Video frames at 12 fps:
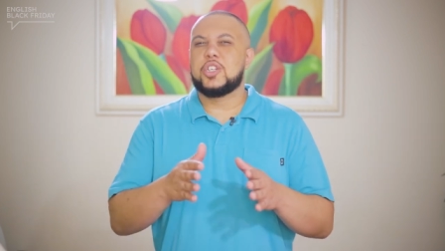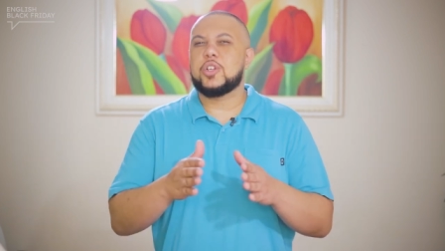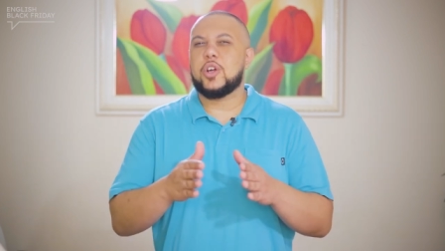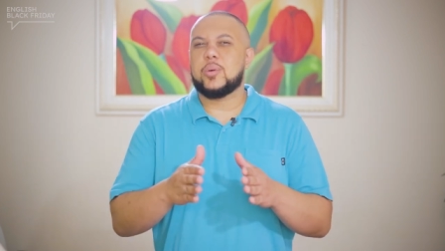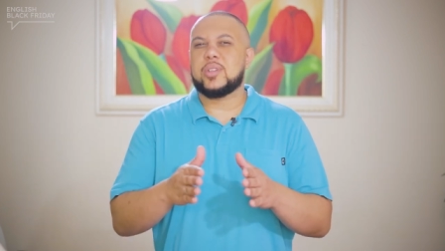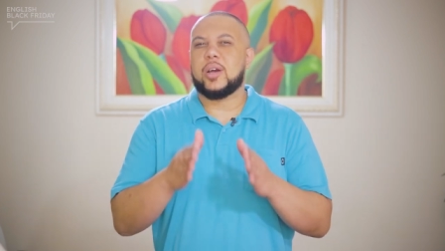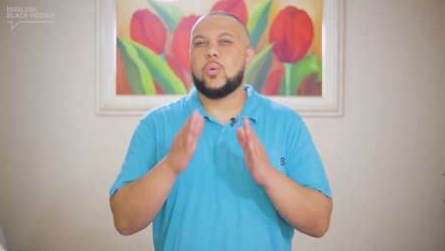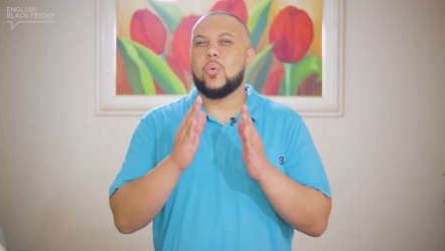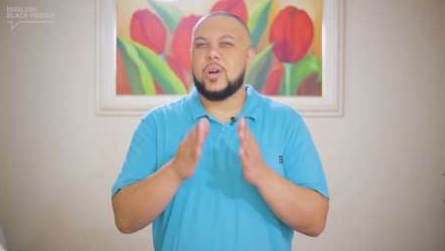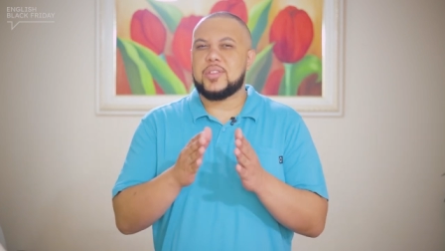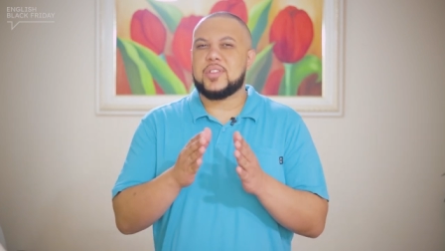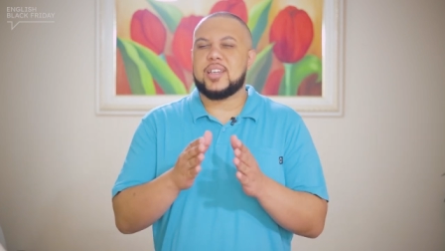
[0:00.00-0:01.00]
You know that
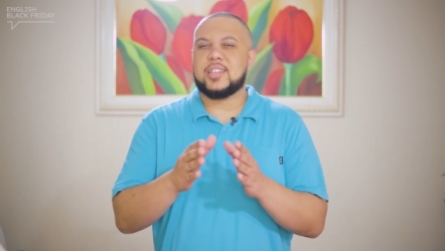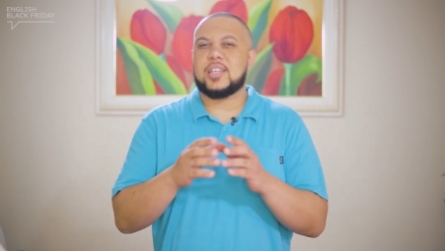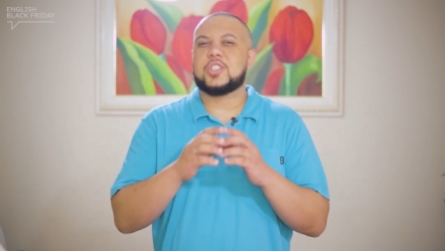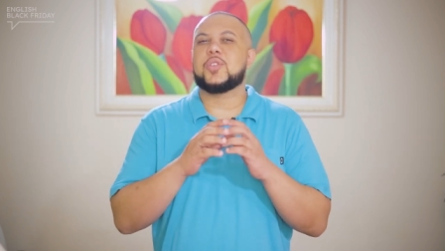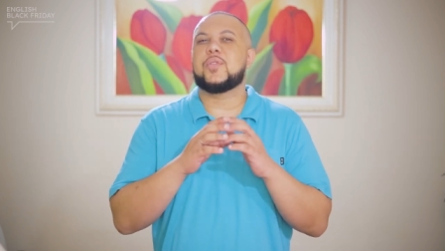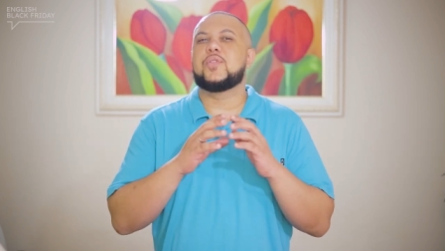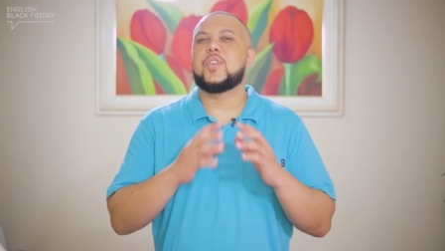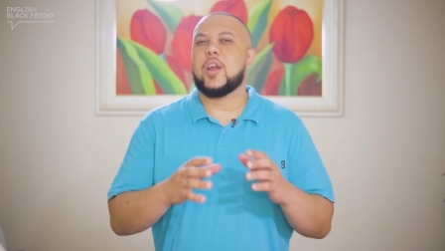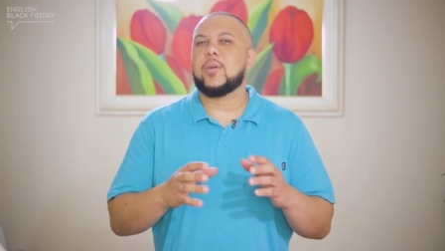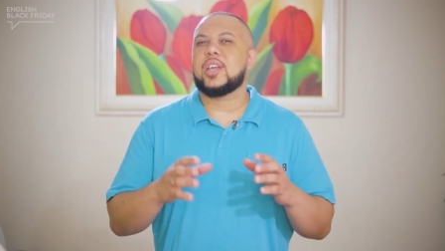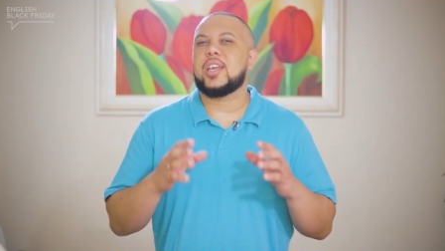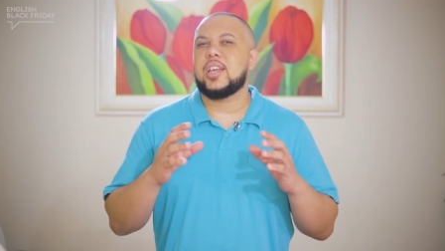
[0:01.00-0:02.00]
one thing that's
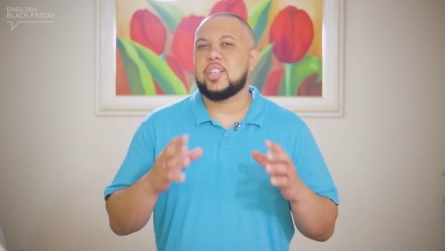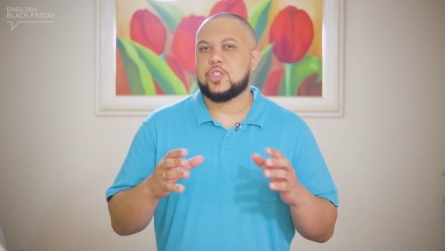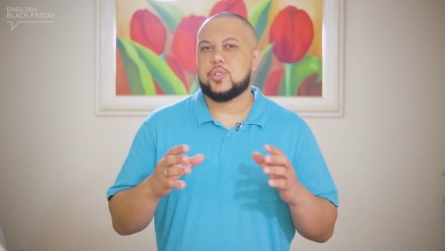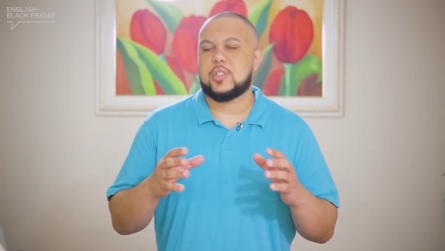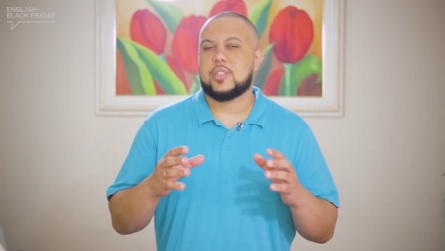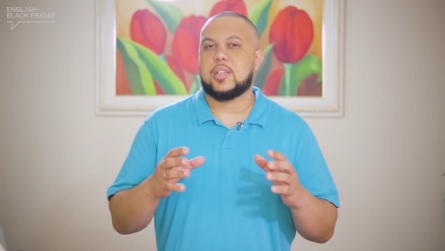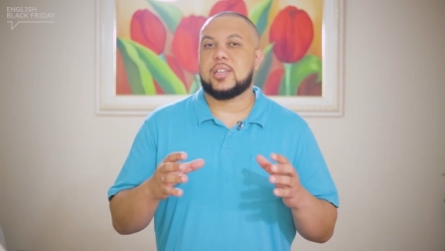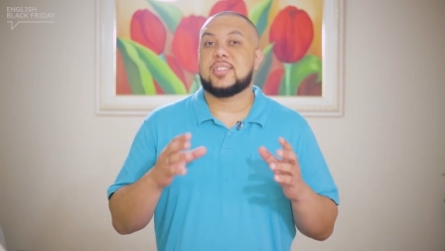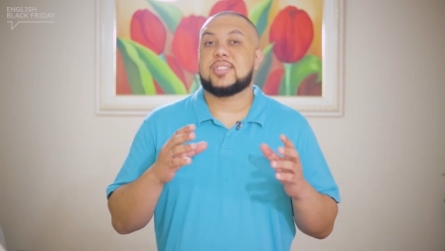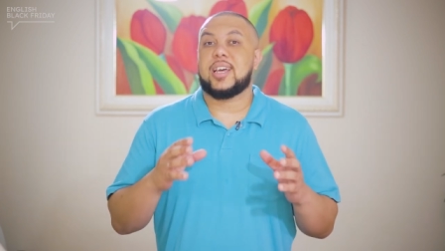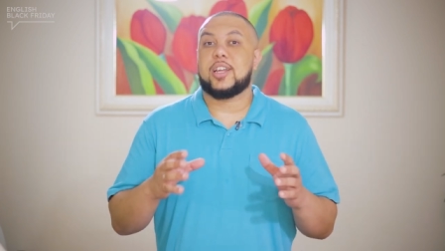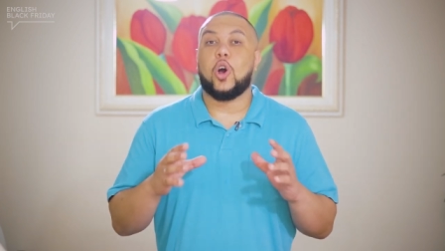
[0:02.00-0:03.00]
very interesting
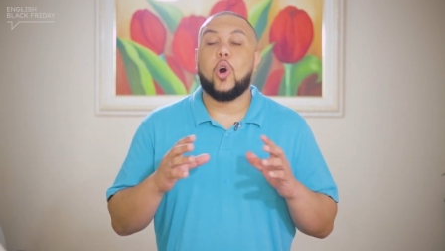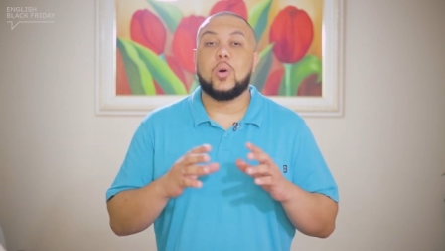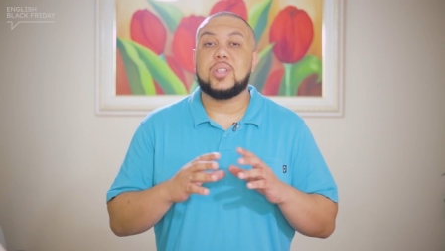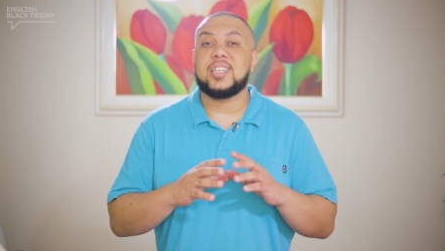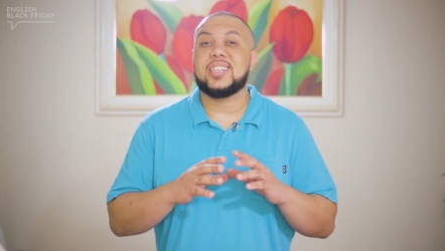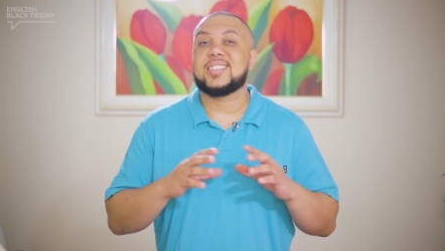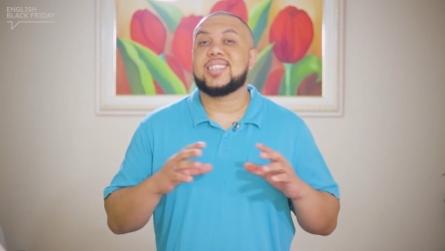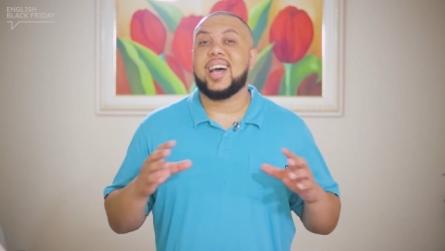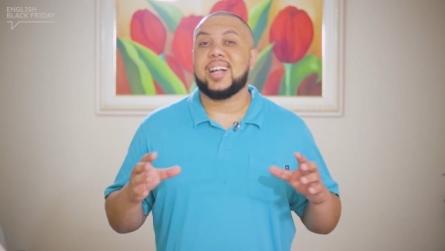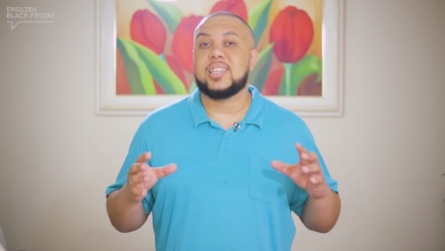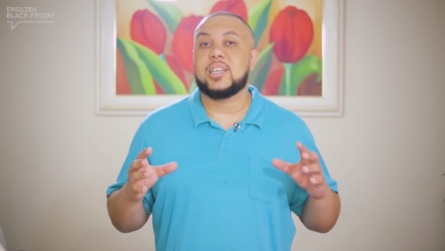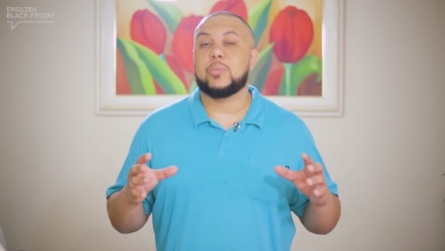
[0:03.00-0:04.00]
is that all the
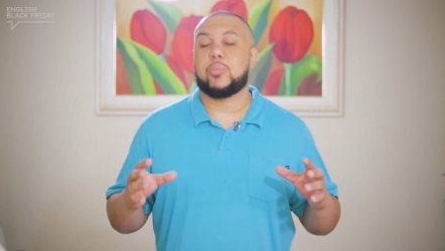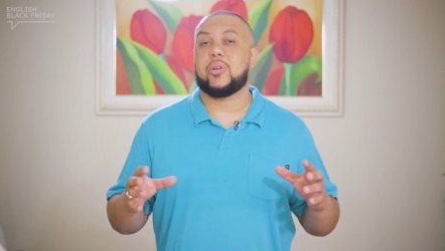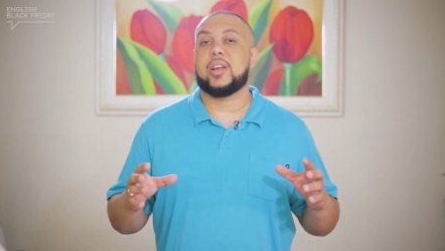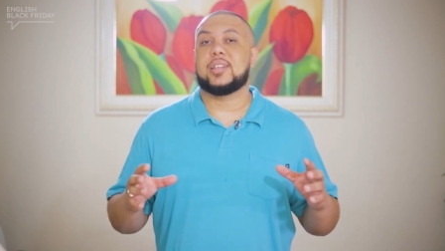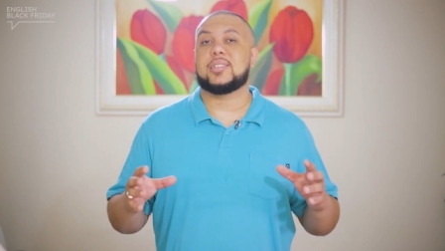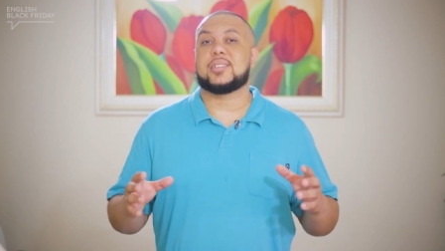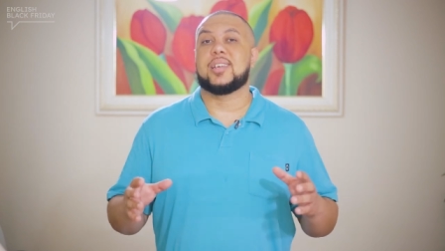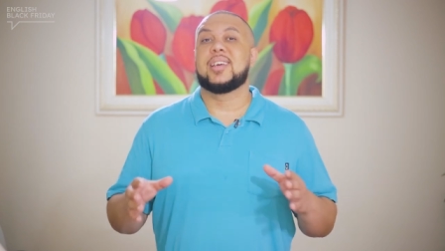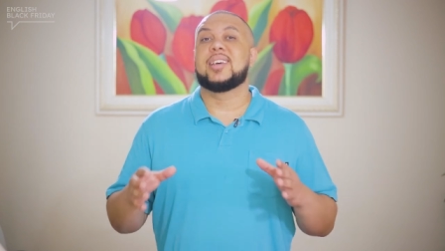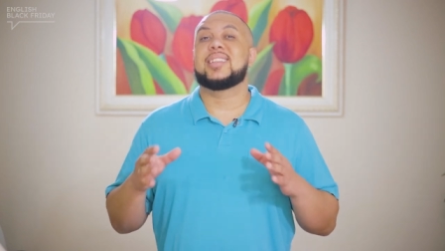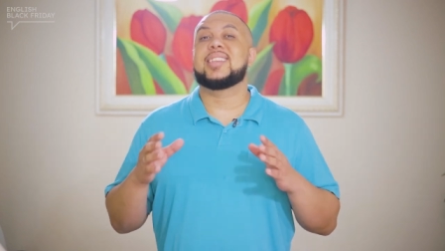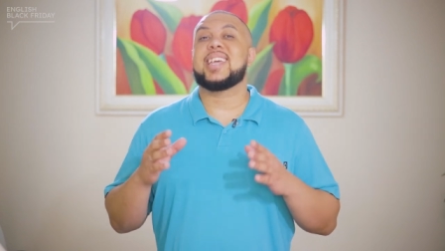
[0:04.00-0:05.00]
Italian brands,
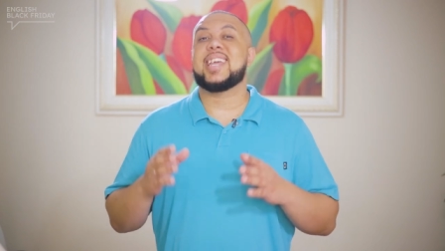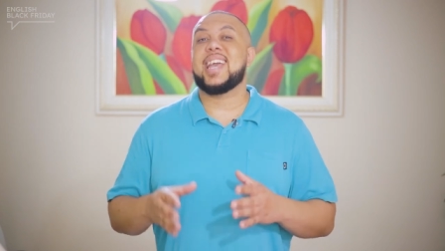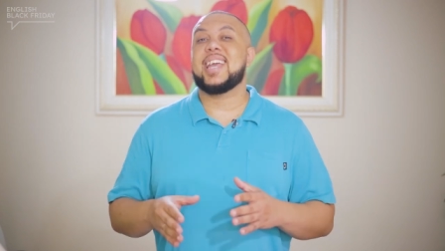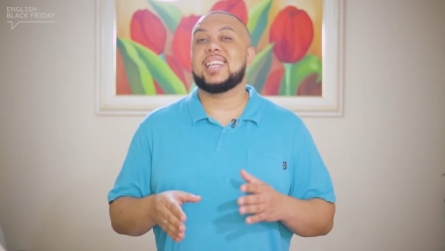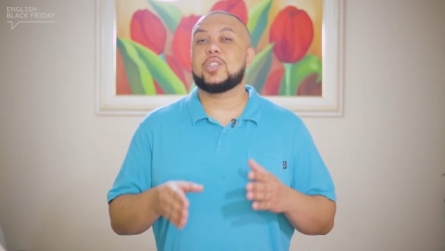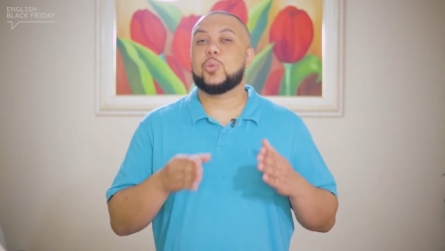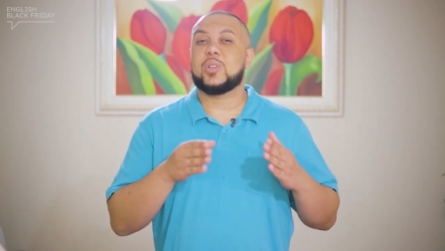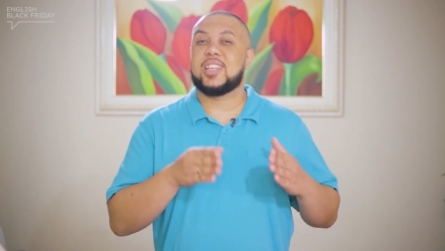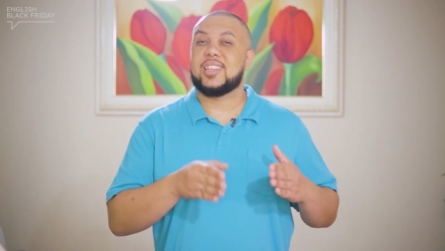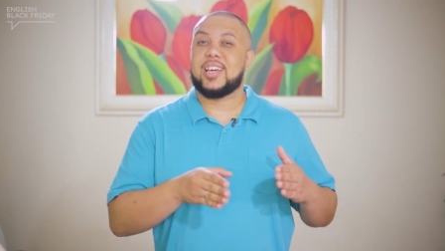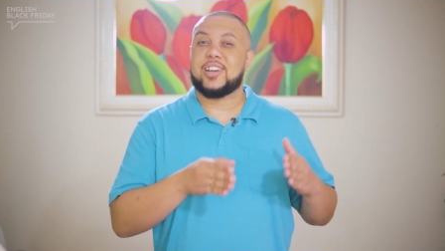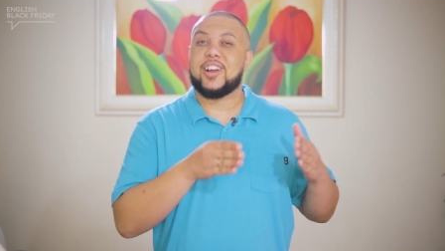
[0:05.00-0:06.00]
they end with the
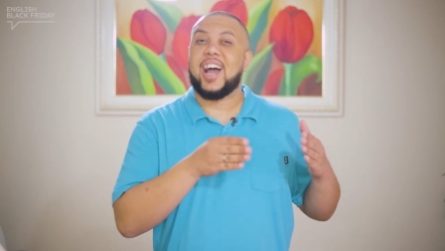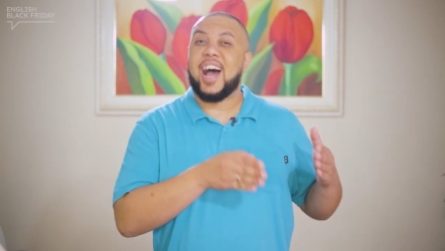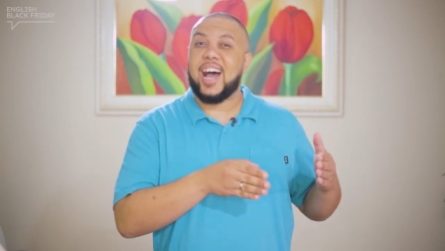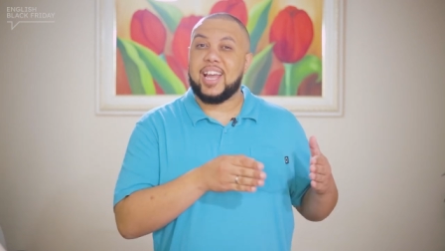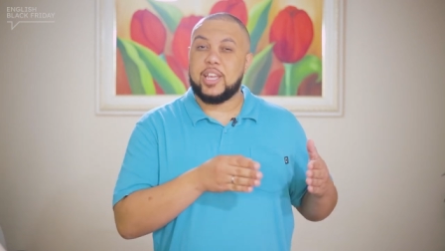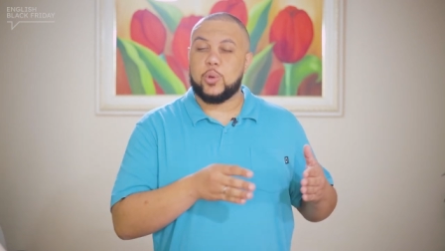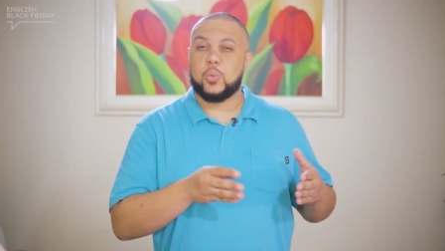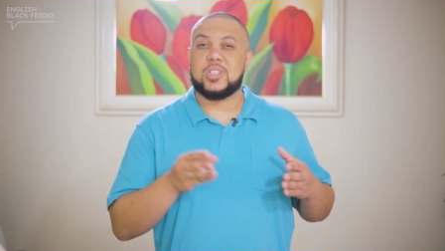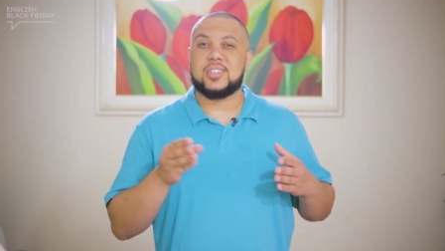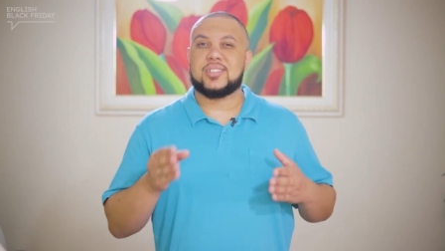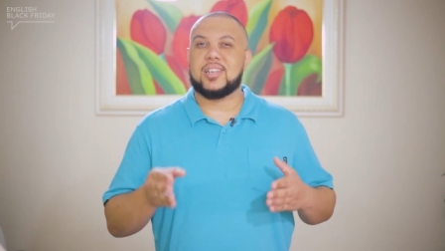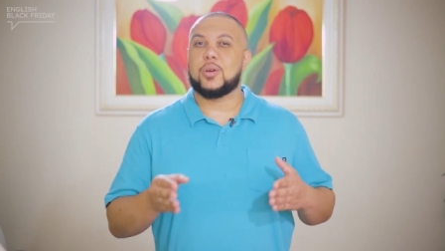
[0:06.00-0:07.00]
letter I, with
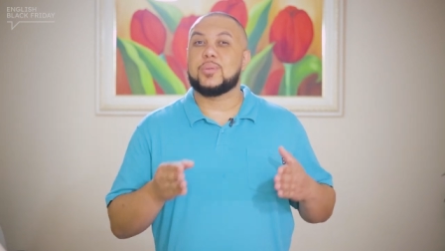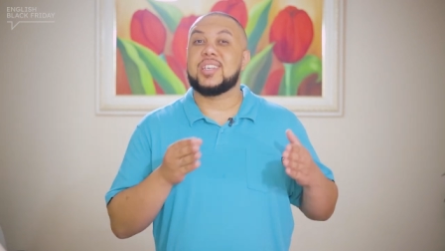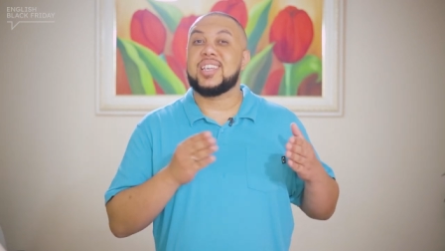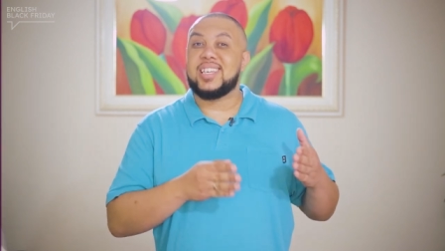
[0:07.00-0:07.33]
the sound